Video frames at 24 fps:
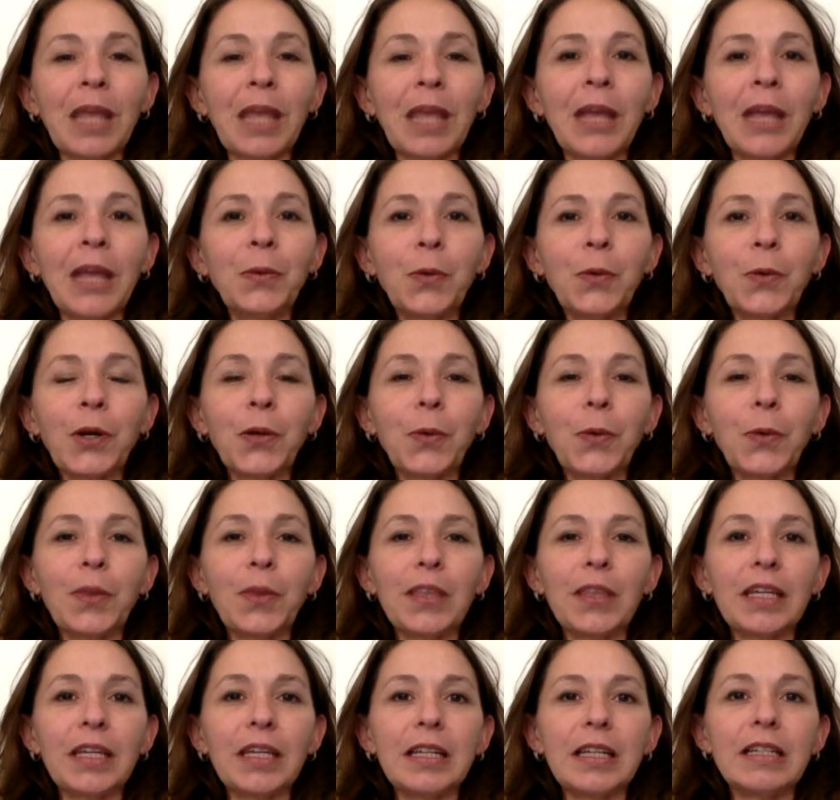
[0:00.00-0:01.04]
and work
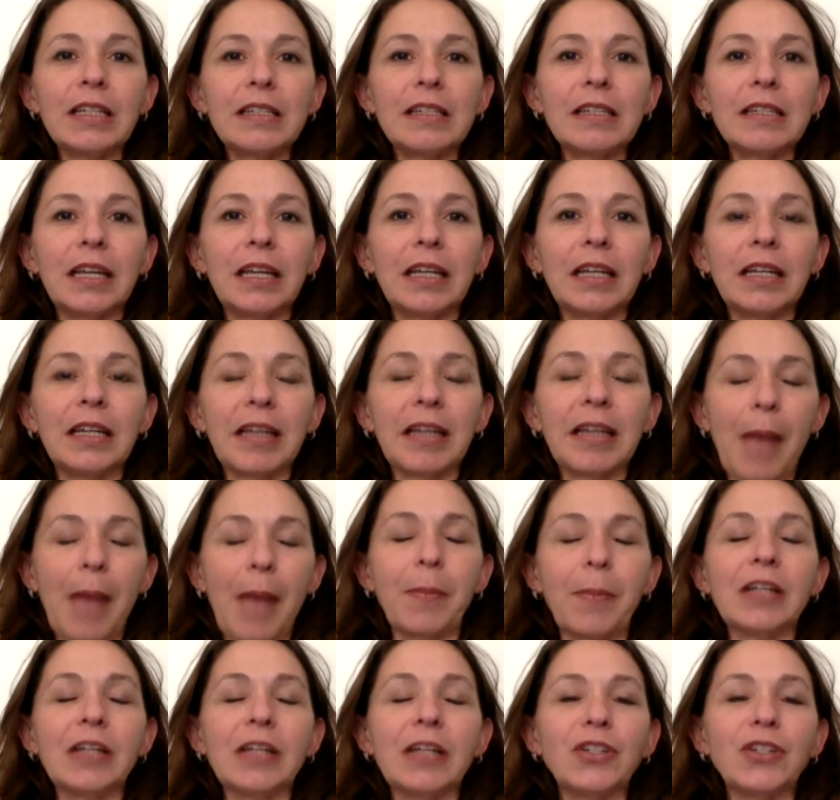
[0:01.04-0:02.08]
with kids in
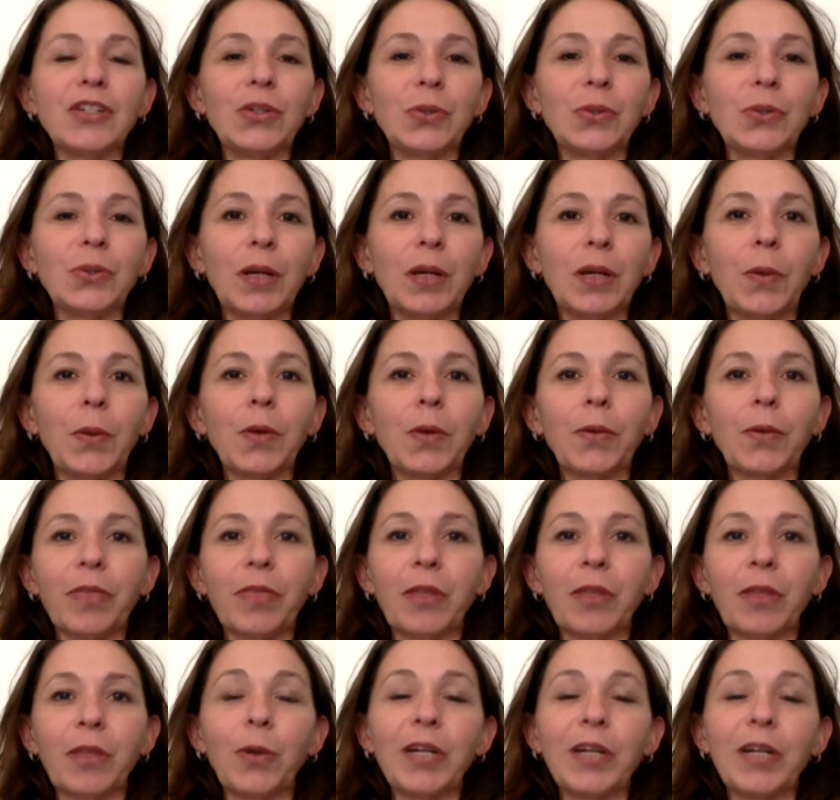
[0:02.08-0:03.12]
Kathmandu and work with
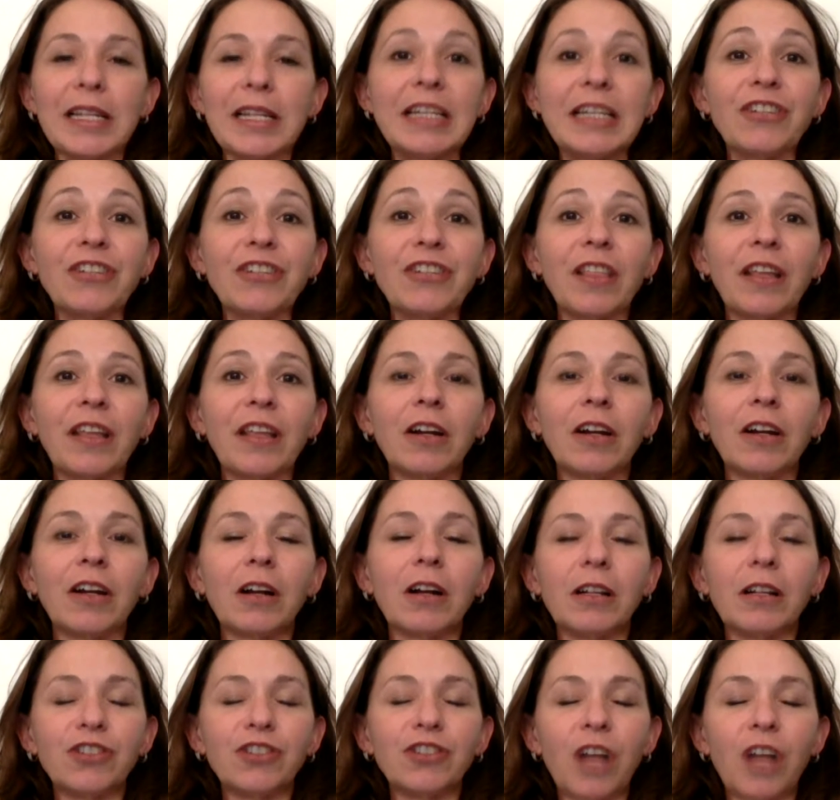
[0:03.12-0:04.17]
an organization there
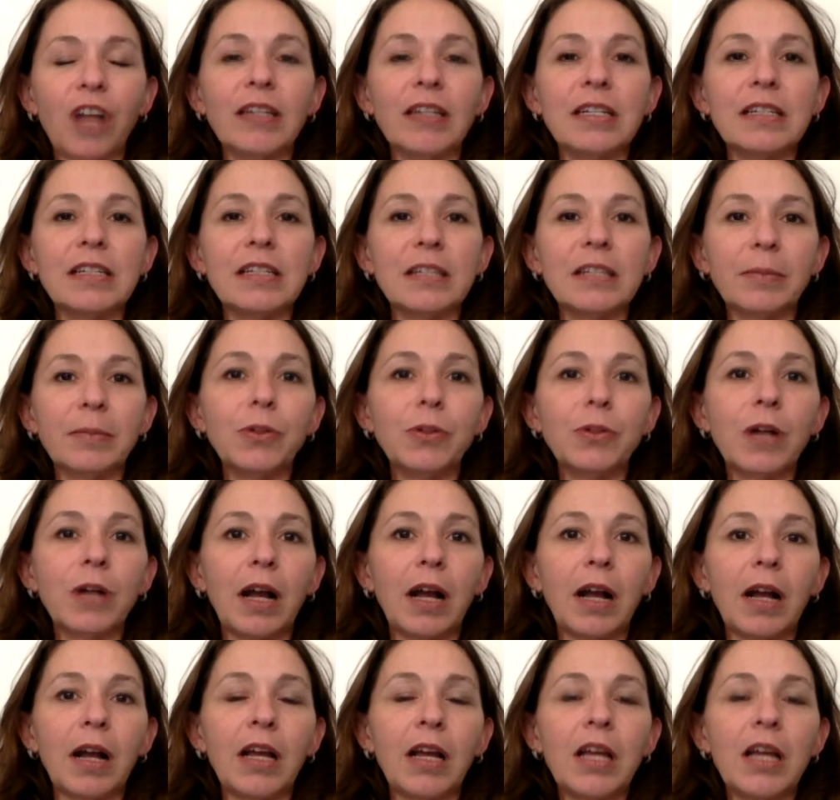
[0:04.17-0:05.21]
called Shakti
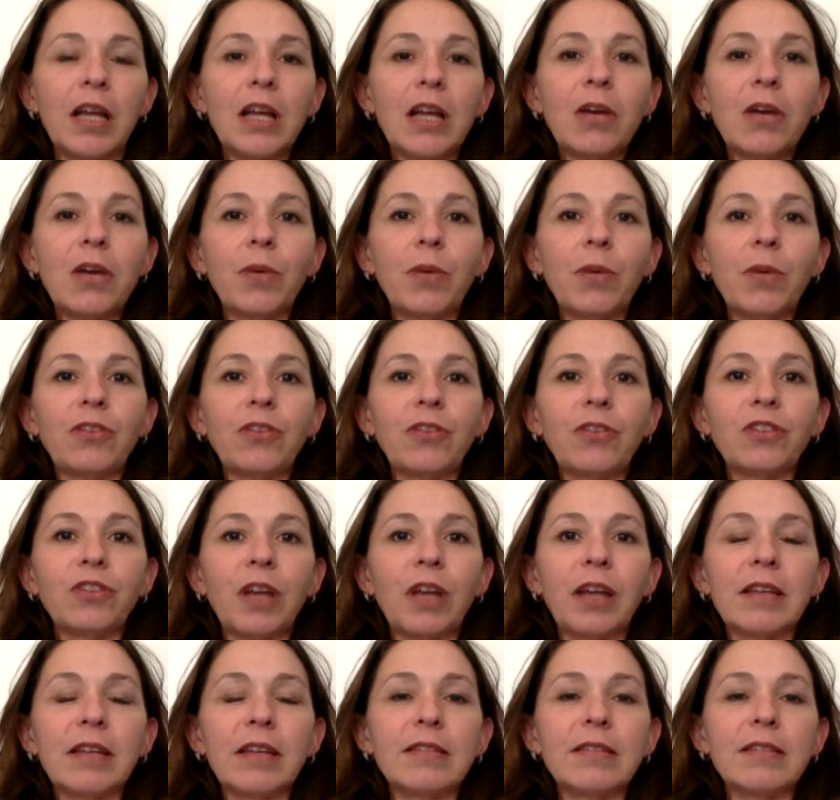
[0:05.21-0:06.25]
Samuha, which
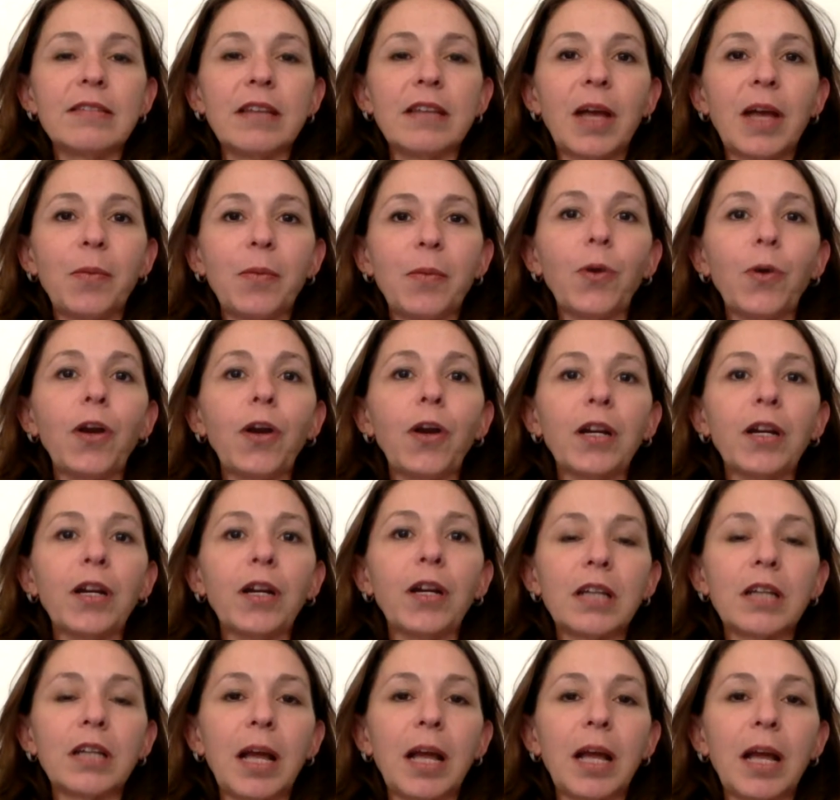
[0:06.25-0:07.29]
does
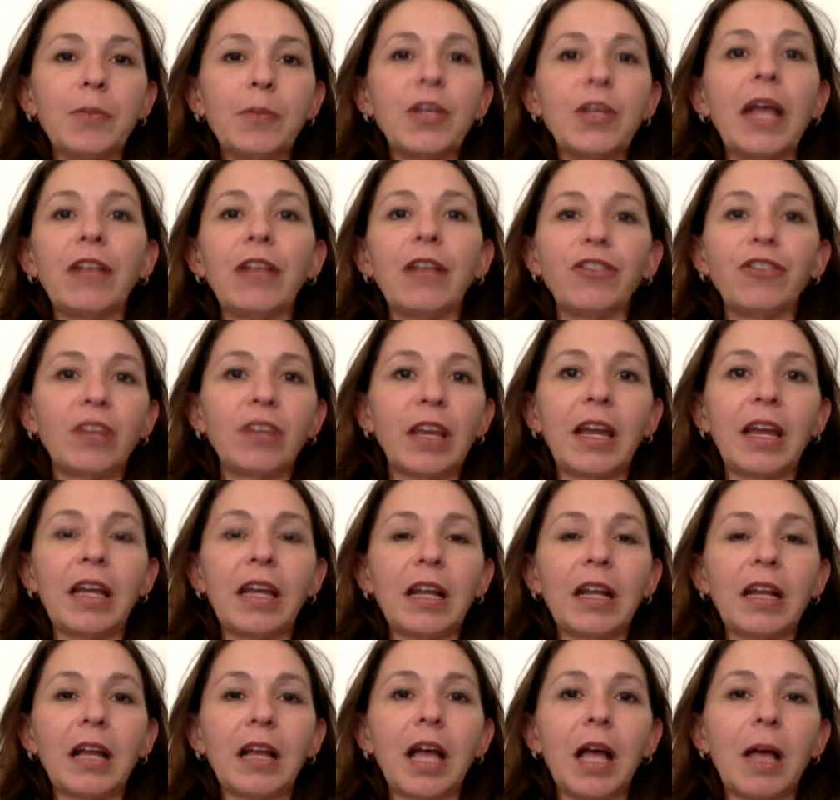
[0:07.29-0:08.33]
work to
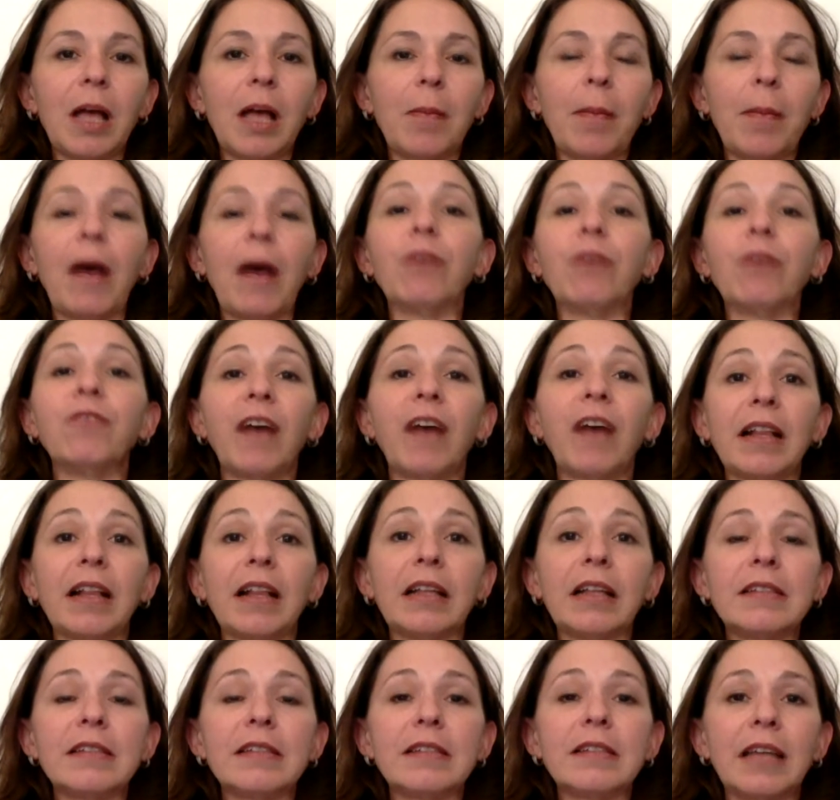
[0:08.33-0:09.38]
educate about
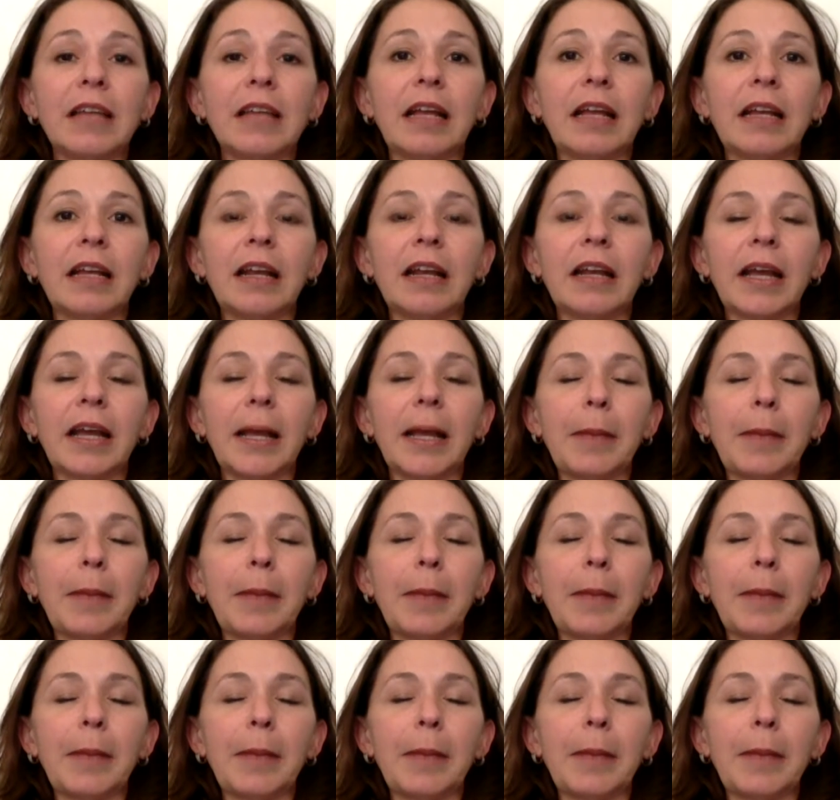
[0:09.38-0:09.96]
violence and